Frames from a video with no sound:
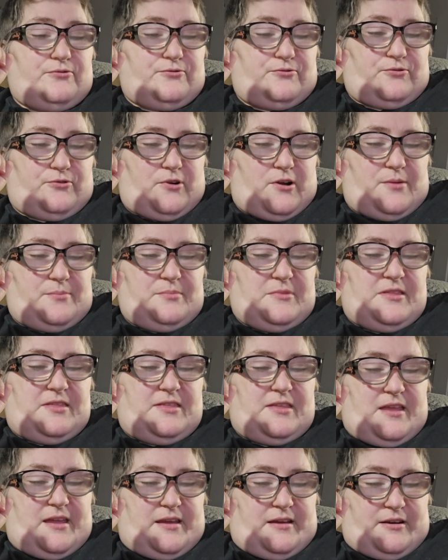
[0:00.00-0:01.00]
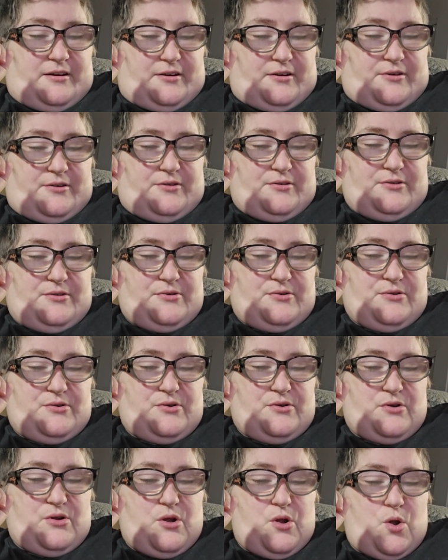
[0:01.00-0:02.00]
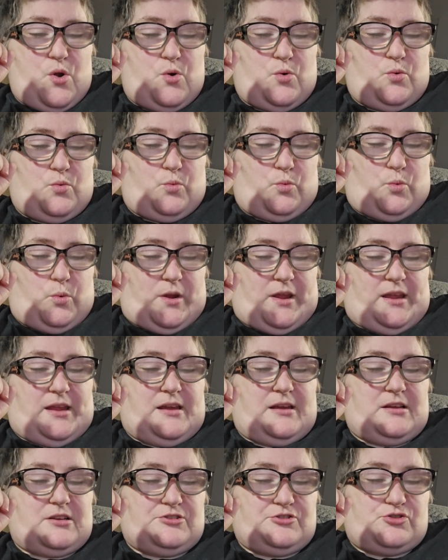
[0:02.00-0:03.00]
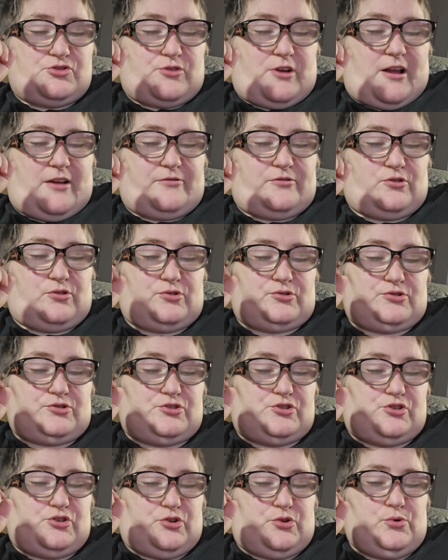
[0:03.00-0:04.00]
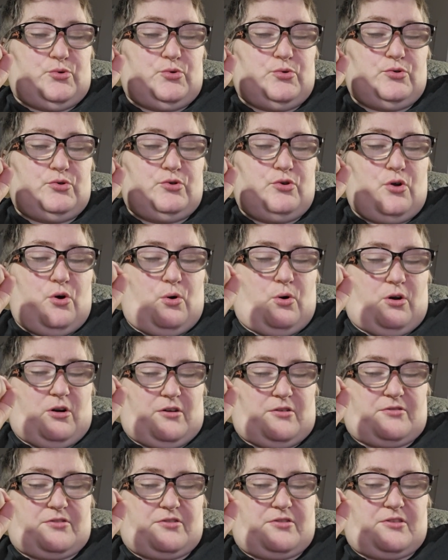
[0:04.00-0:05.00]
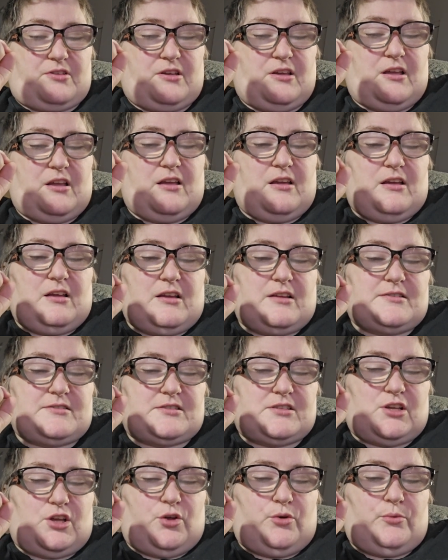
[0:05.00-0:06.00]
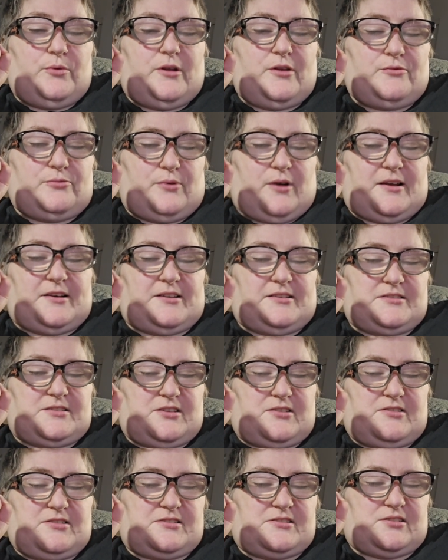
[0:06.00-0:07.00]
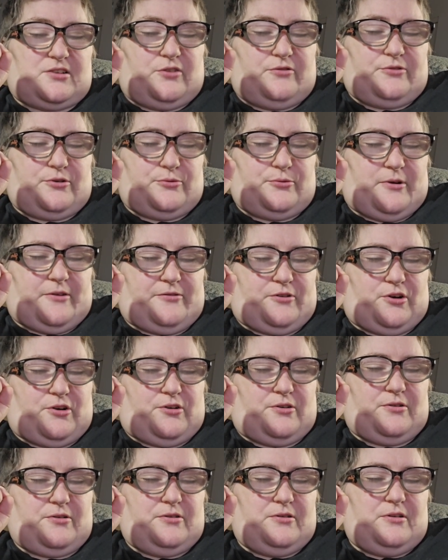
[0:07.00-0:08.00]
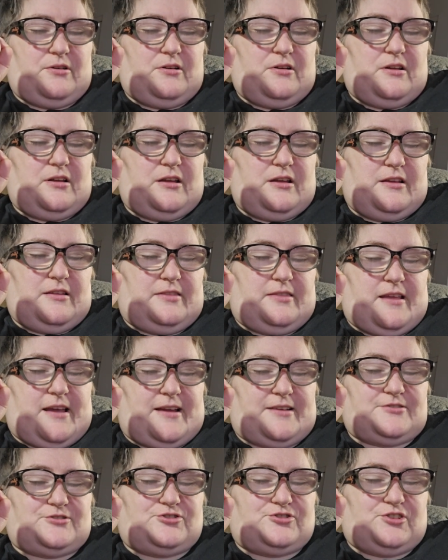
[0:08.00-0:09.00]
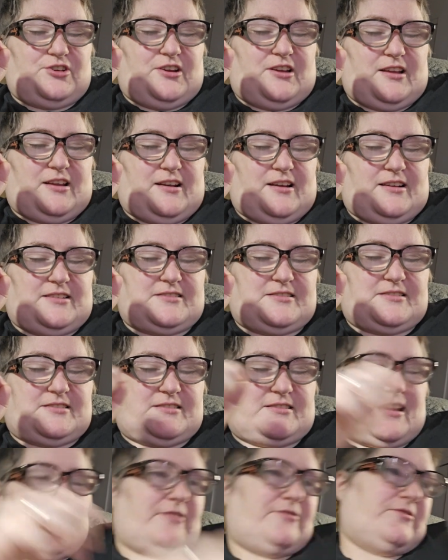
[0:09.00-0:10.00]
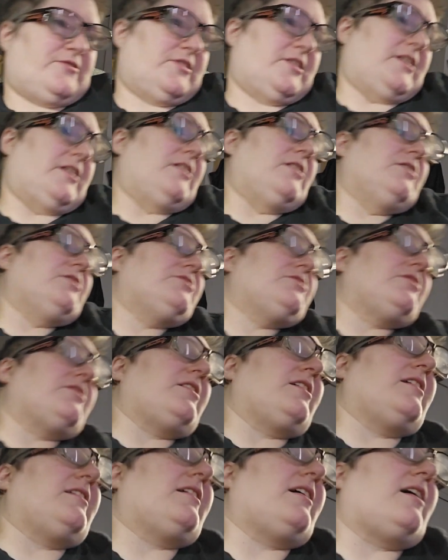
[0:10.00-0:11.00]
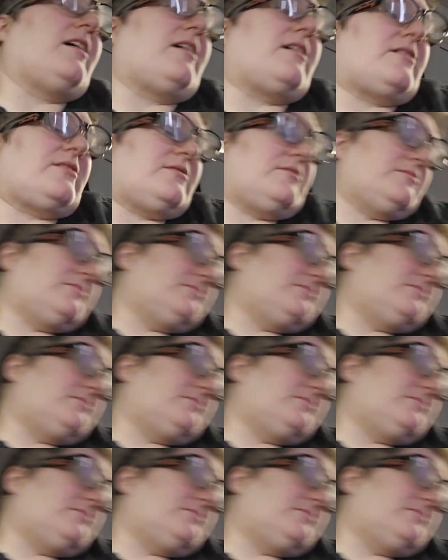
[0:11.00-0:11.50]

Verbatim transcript: From there, we can travel due north until we run into the Silver River, and that should get us safely to the Anar.